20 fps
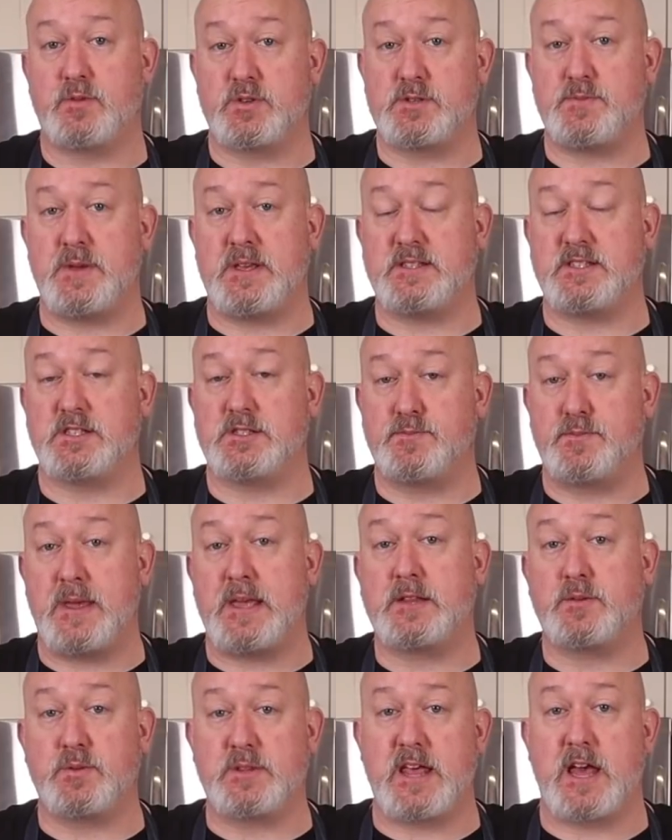which means it's
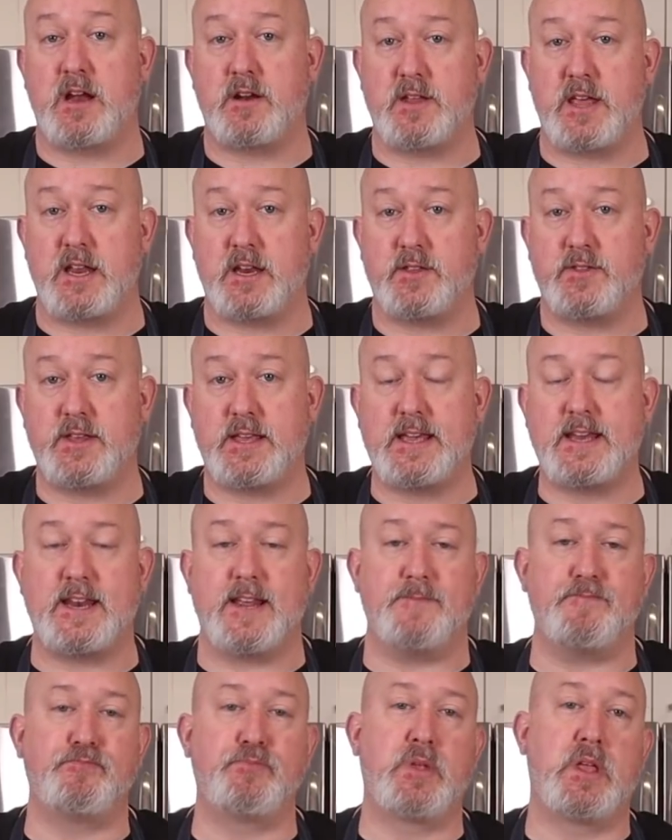baked without anything in
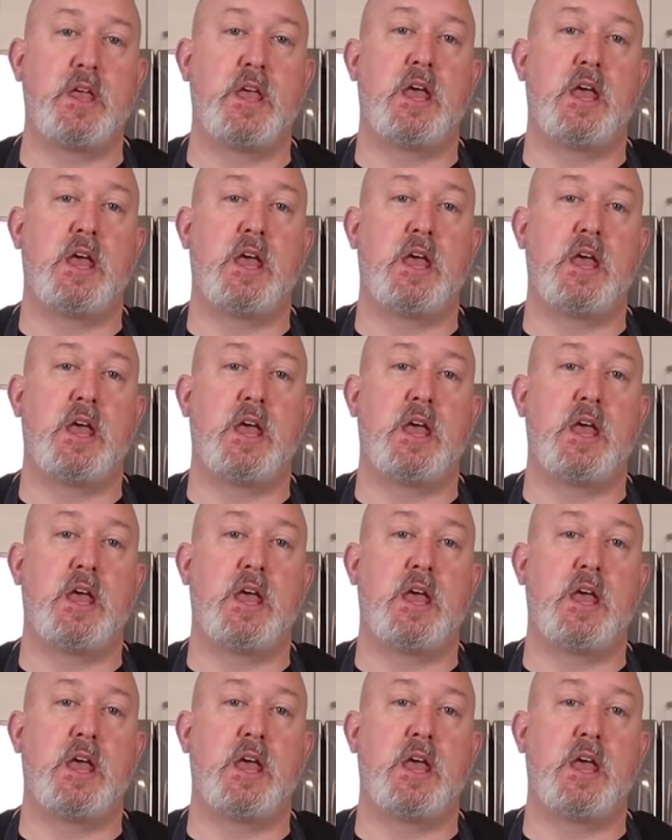it.